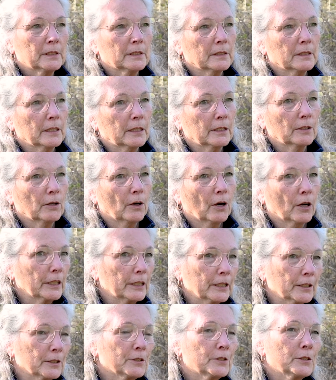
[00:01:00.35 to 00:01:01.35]
and then on
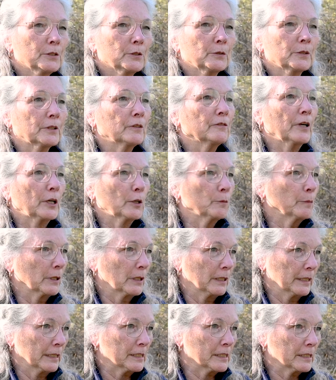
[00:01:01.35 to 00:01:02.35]
into
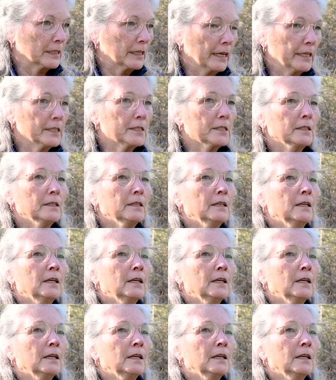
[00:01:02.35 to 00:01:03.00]
environmental education.